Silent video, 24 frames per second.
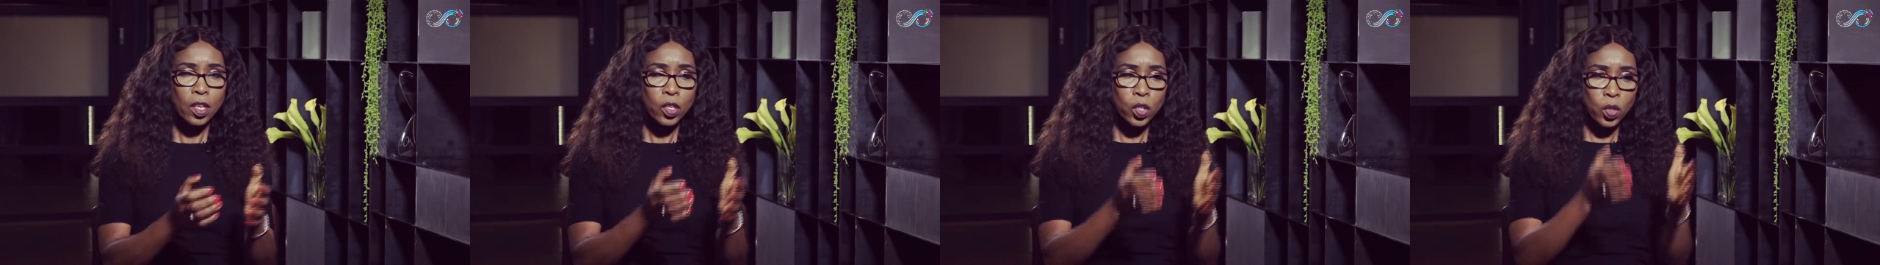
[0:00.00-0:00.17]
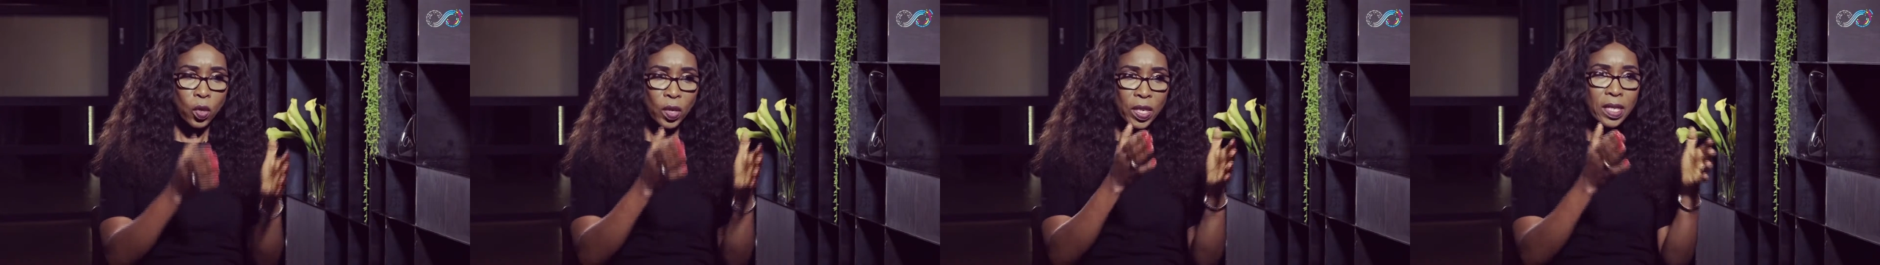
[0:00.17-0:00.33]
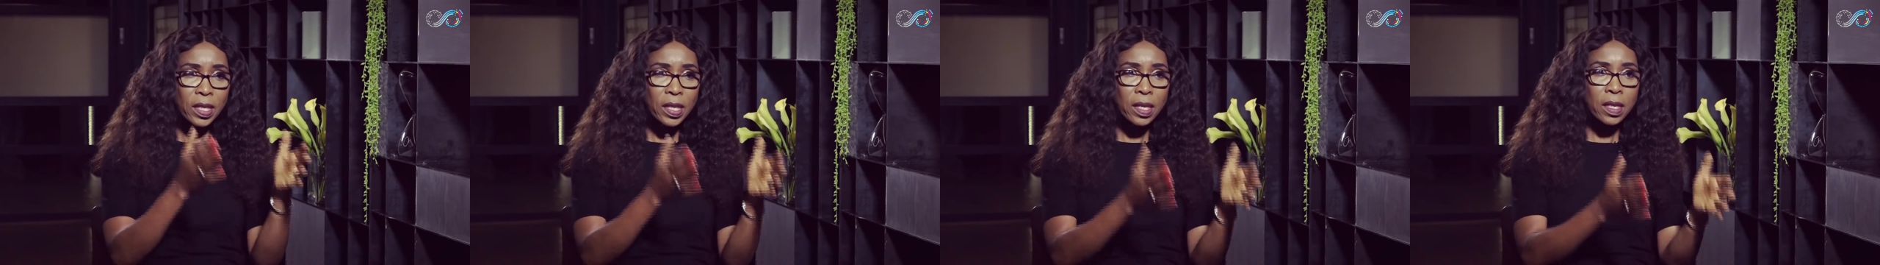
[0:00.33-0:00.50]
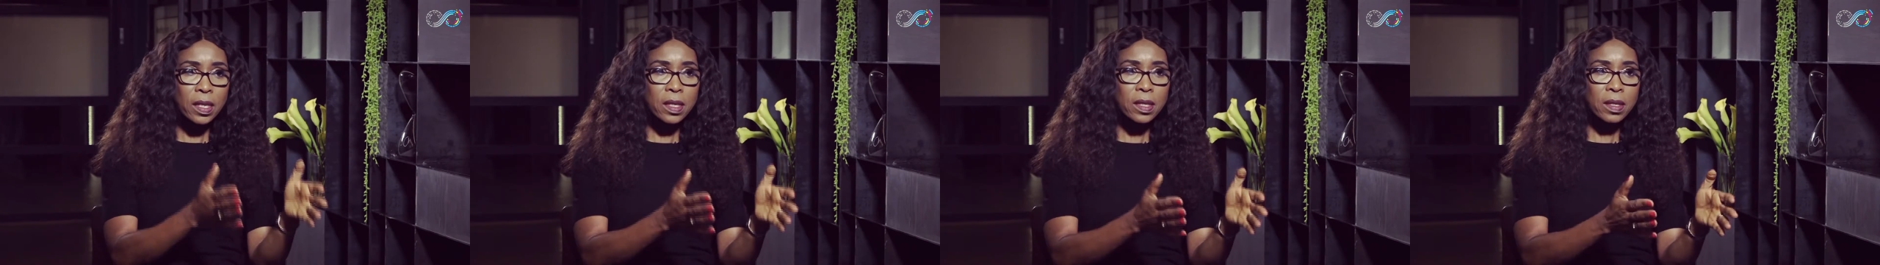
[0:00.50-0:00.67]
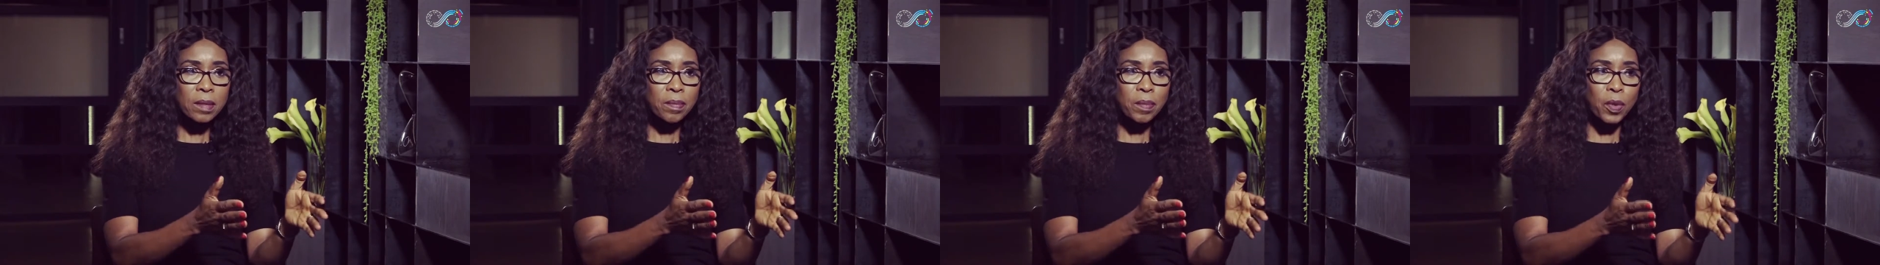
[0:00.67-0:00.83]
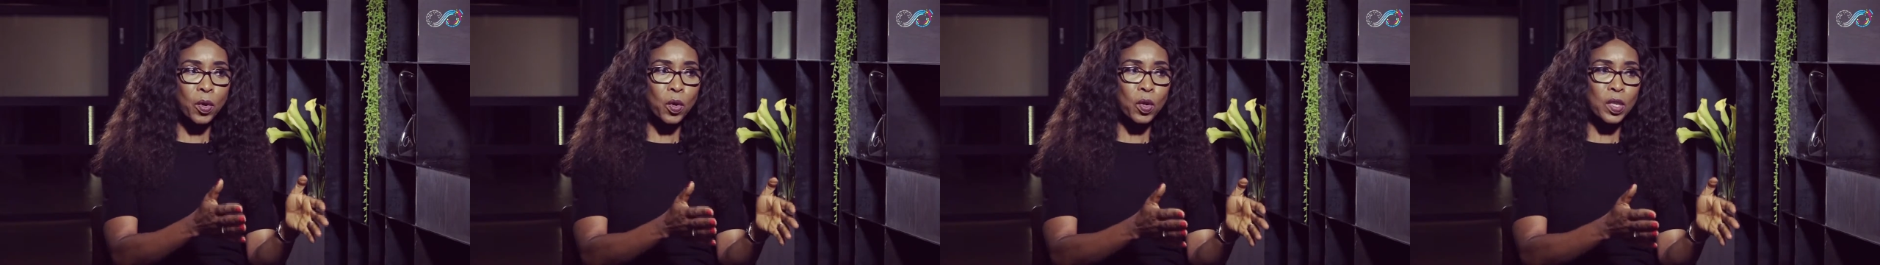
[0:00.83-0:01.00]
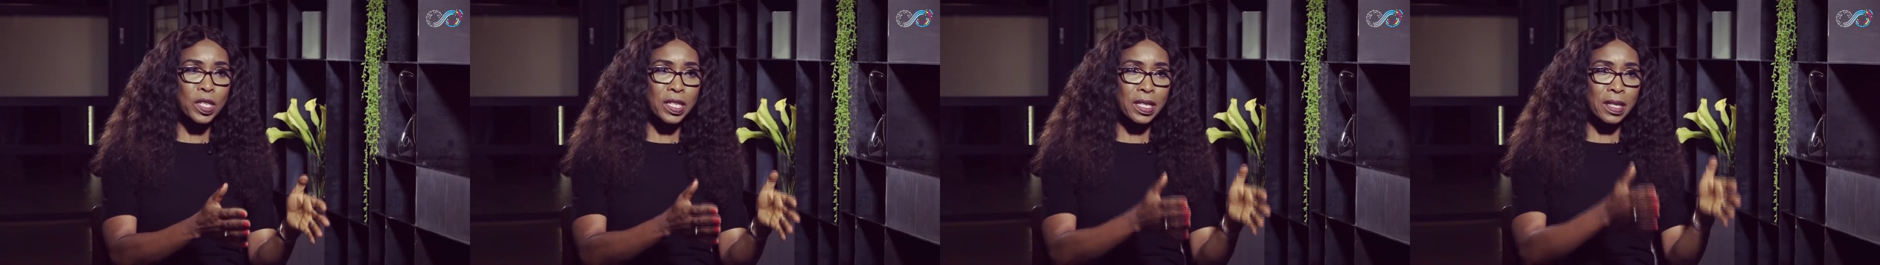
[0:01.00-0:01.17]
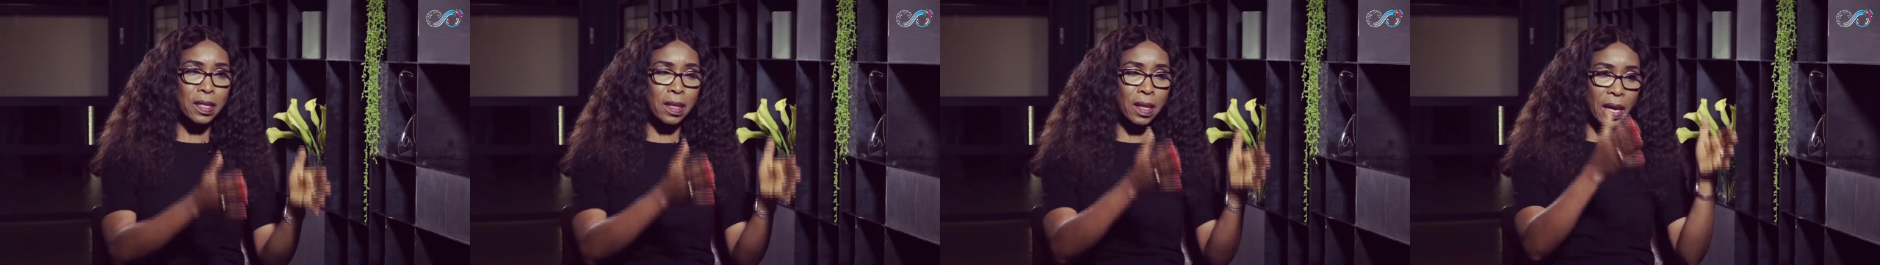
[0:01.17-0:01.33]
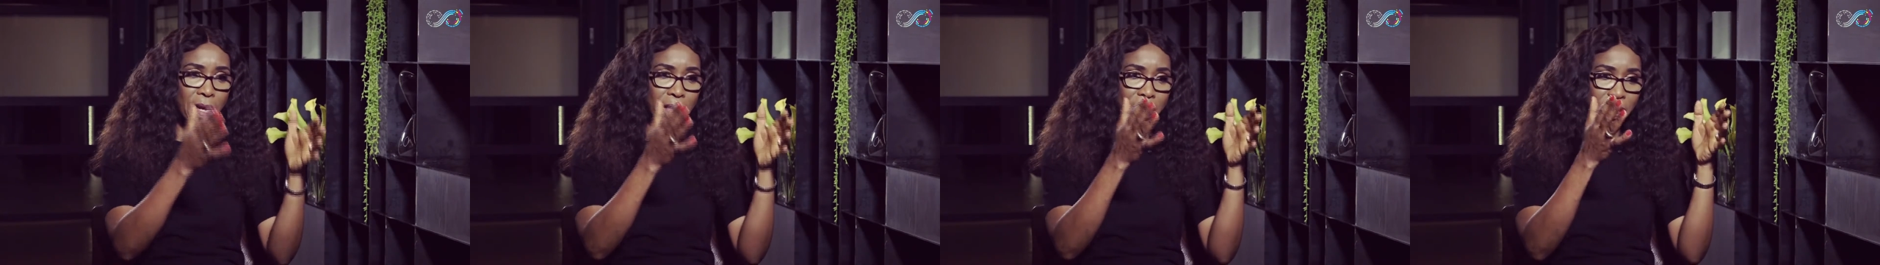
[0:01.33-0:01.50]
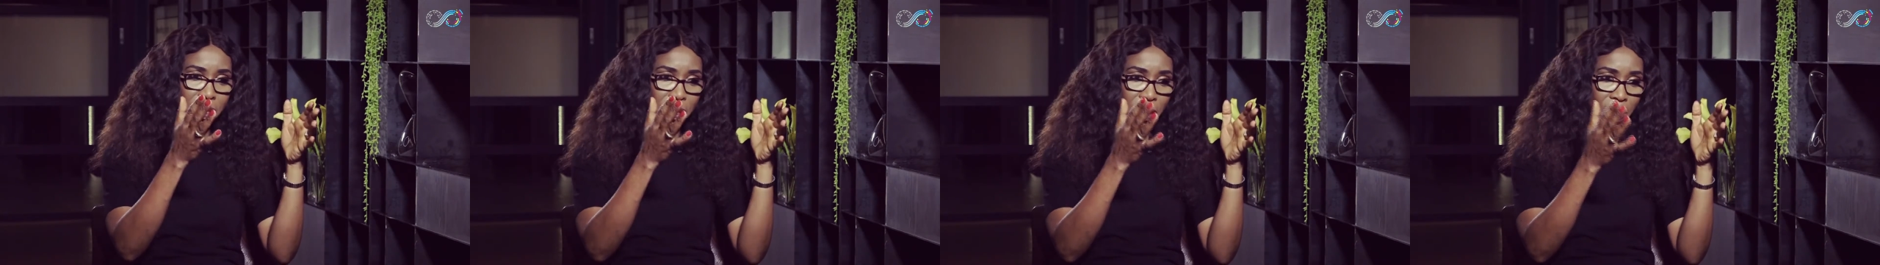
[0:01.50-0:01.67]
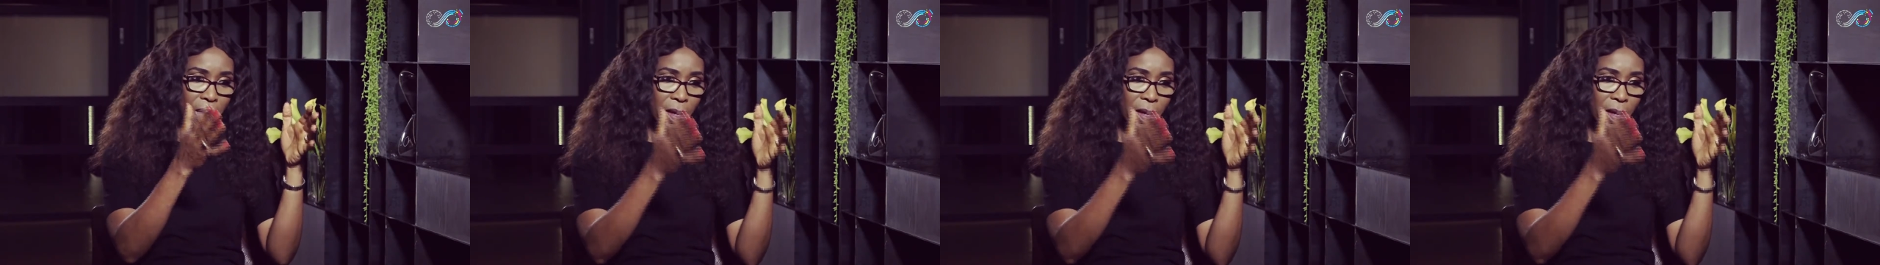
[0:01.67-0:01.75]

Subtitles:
So it is important that